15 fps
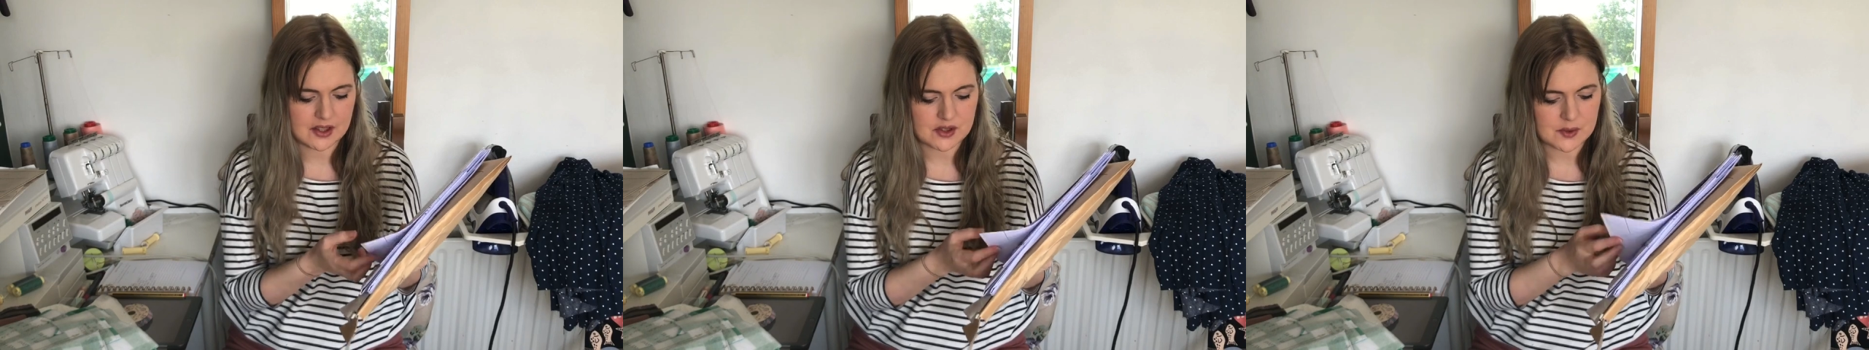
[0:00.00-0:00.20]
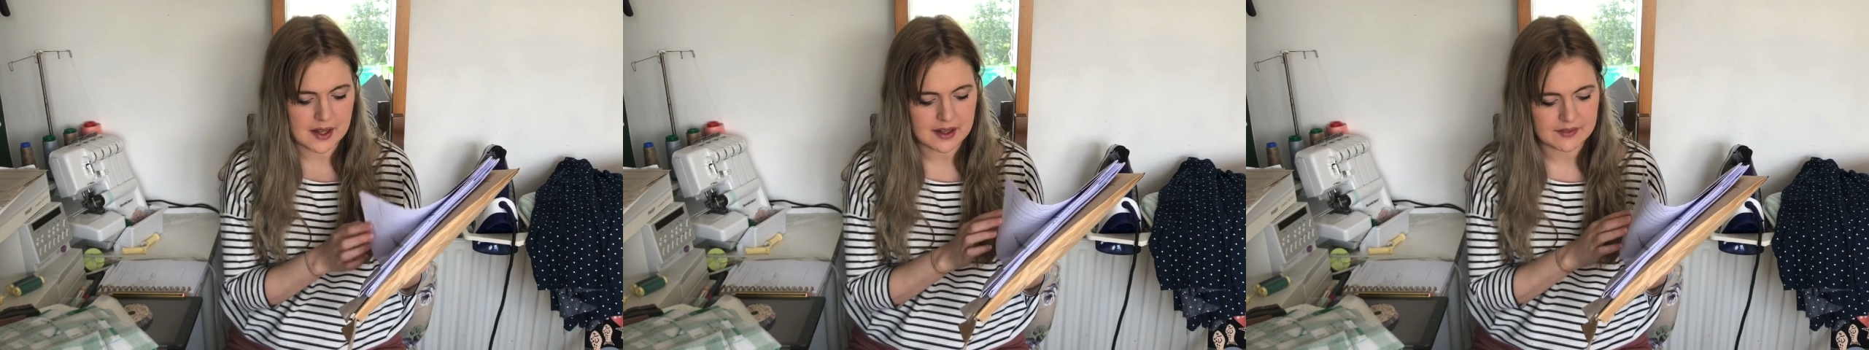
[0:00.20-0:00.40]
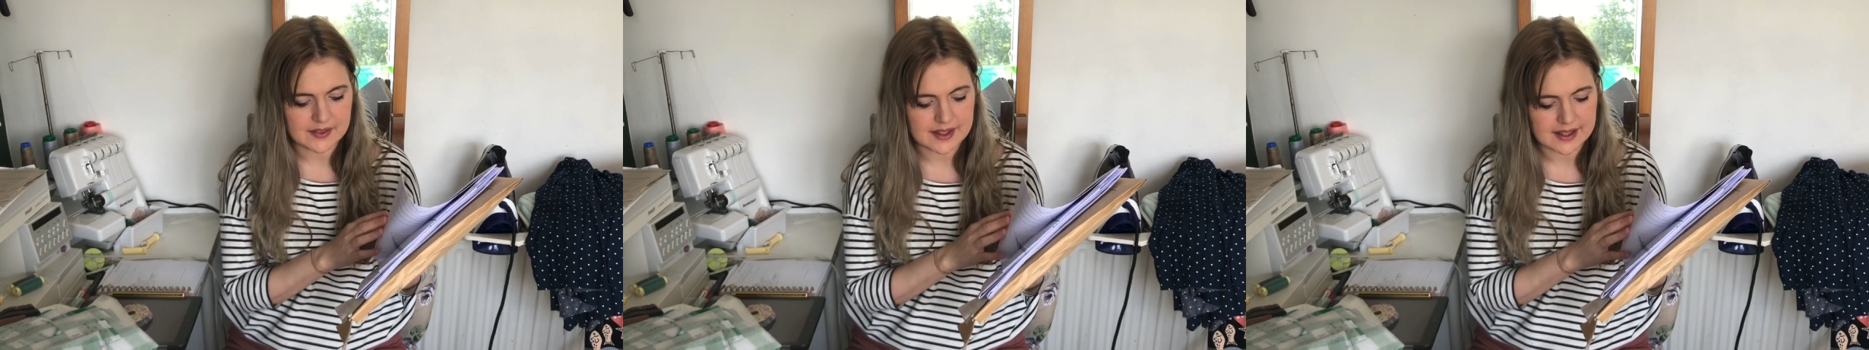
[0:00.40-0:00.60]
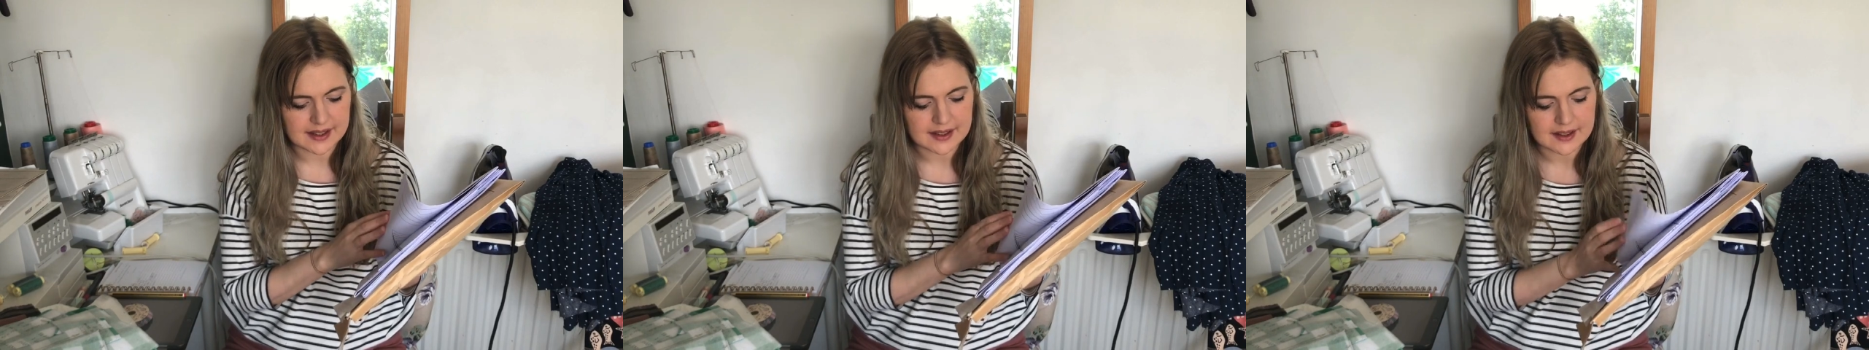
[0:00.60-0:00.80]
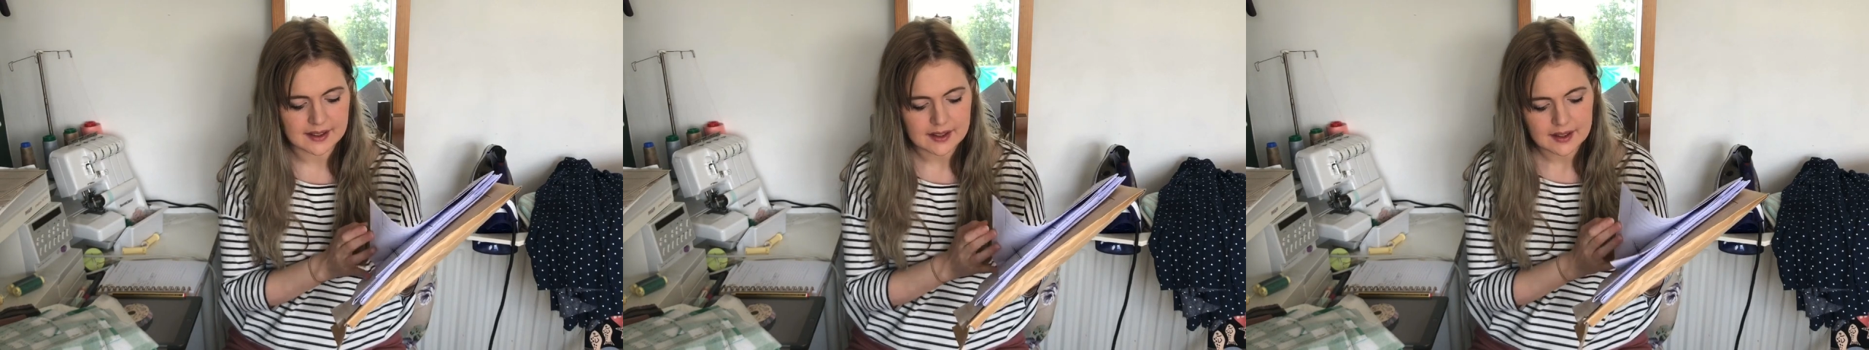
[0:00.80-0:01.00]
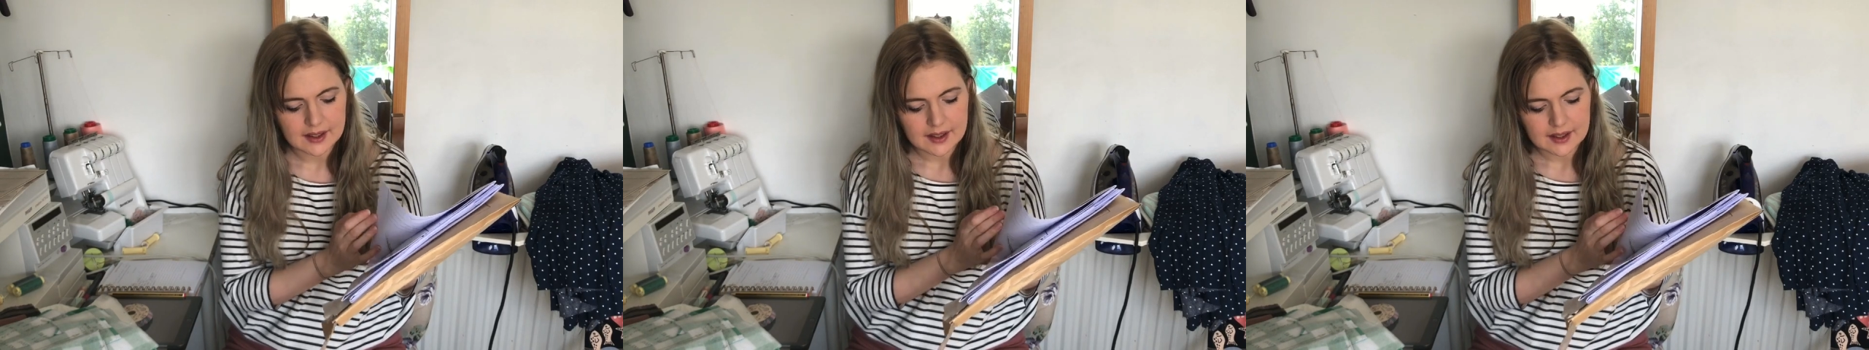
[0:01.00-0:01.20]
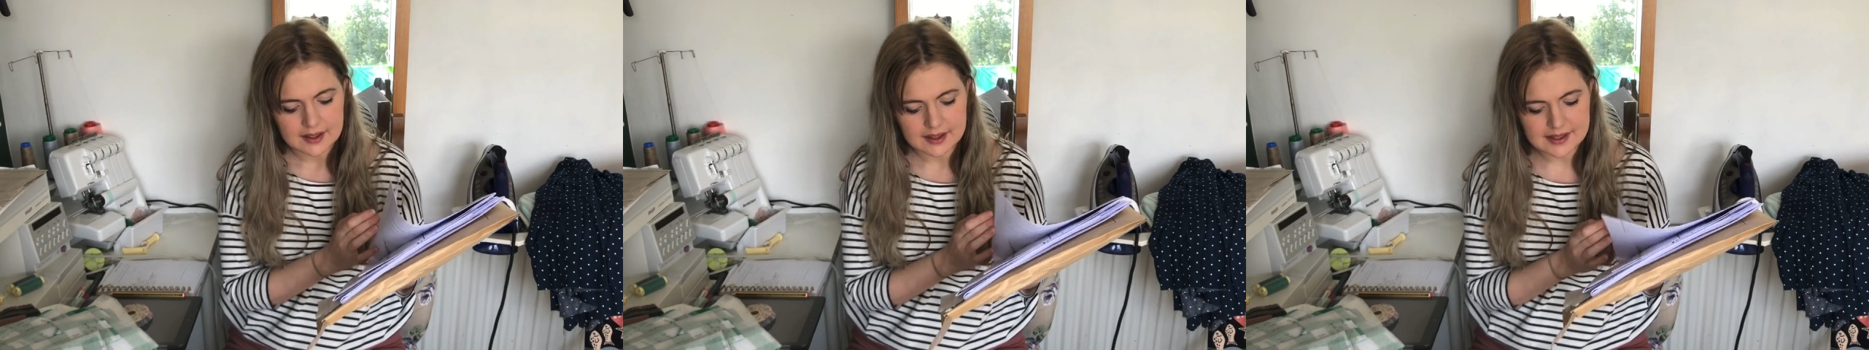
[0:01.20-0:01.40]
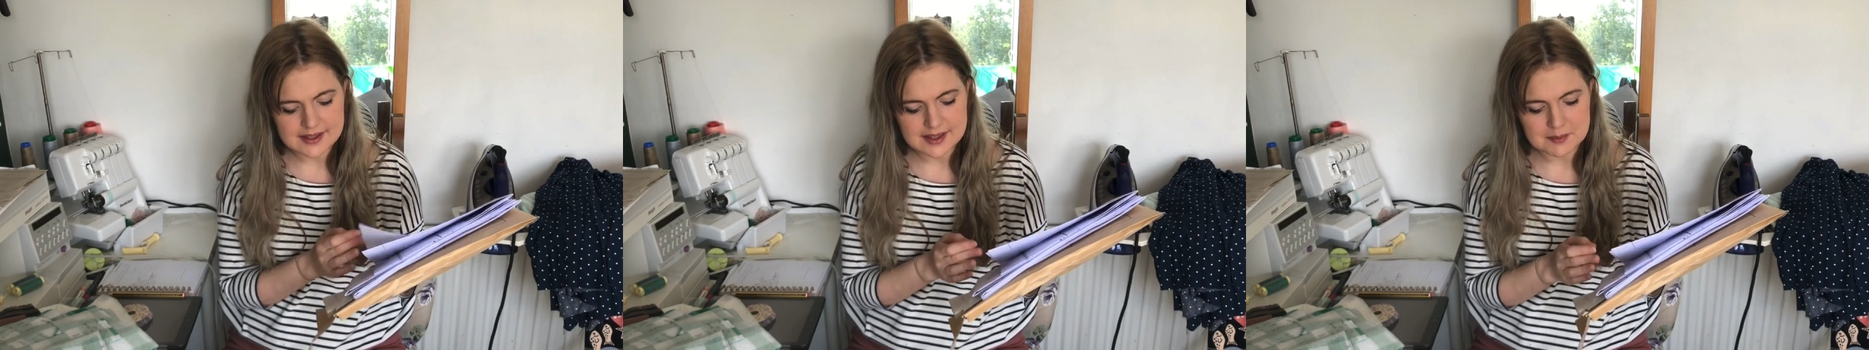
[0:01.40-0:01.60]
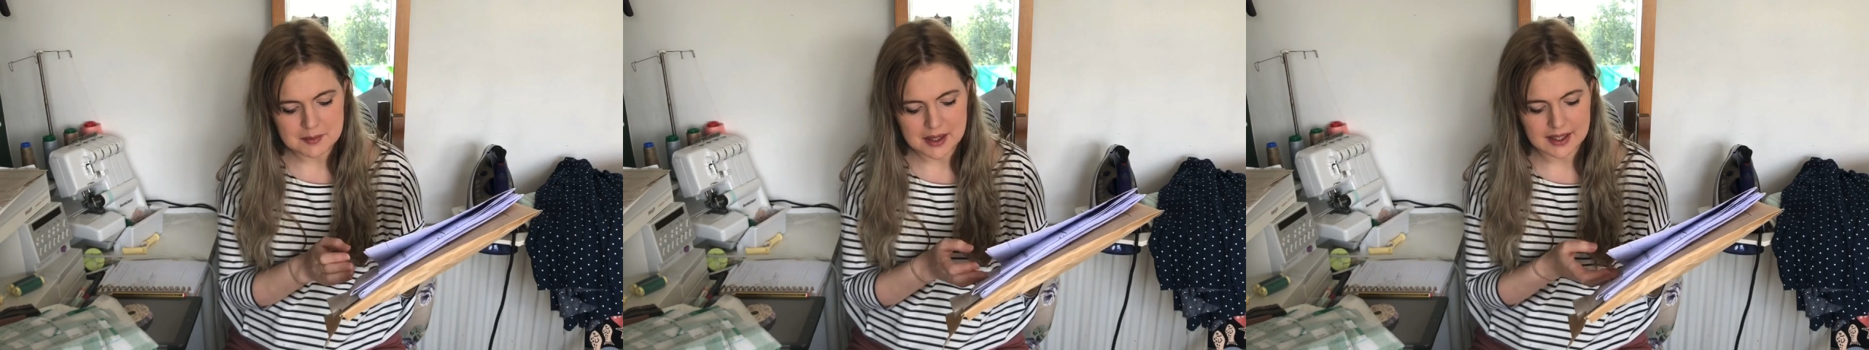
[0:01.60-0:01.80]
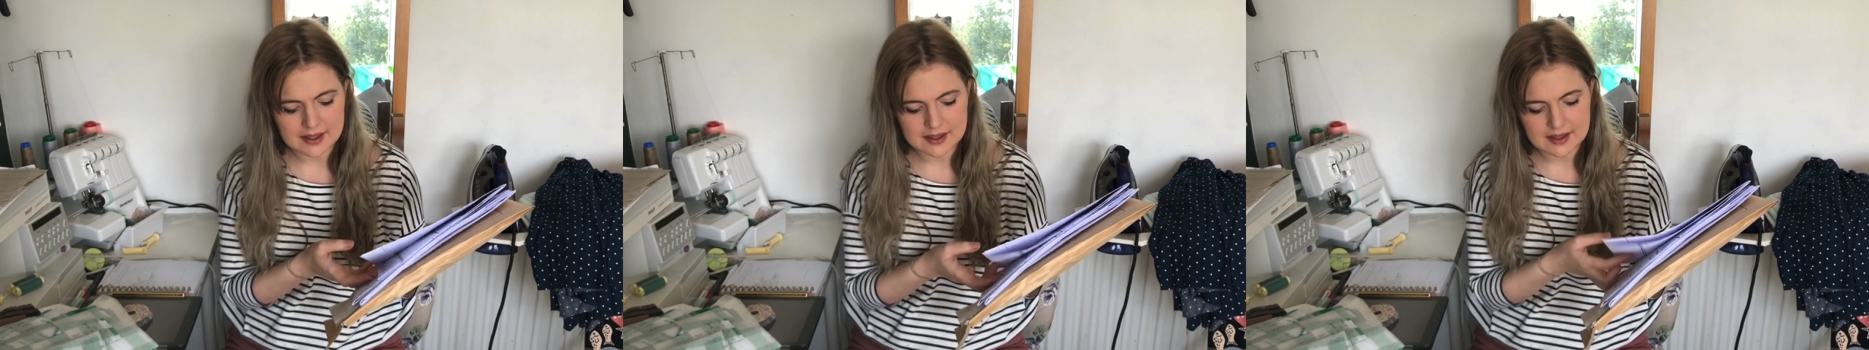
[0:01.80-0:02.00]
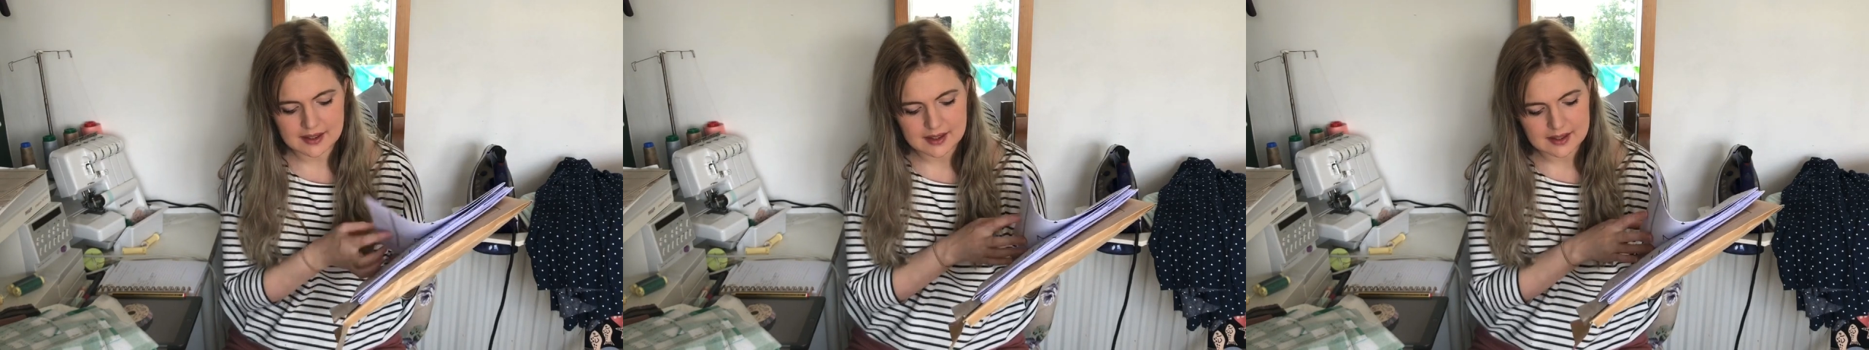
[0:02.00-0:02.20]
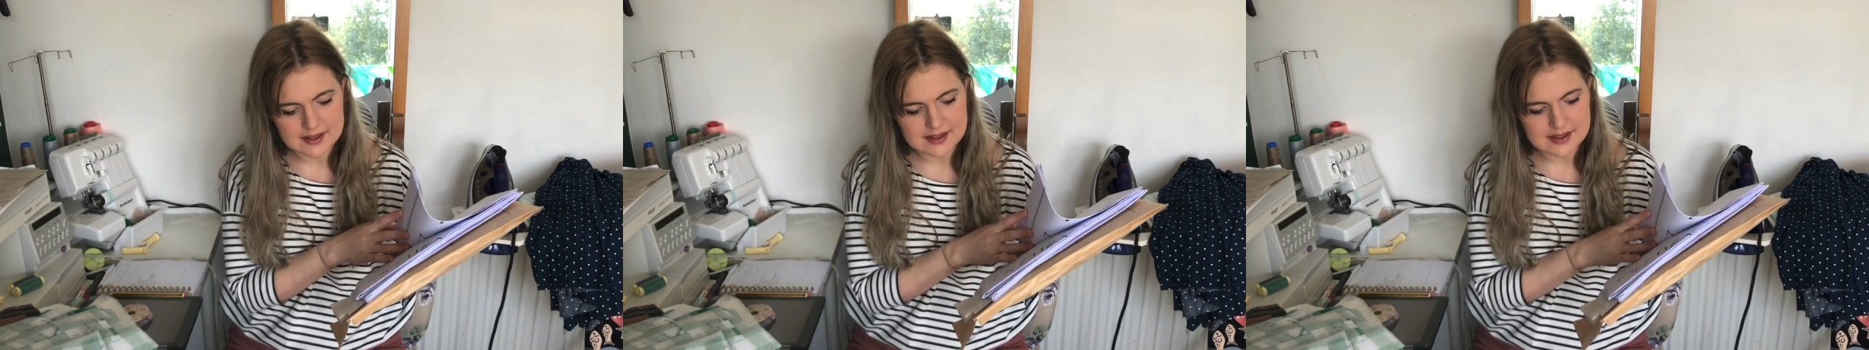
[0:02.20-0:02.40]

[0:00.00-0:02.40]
So I have the Lysimaque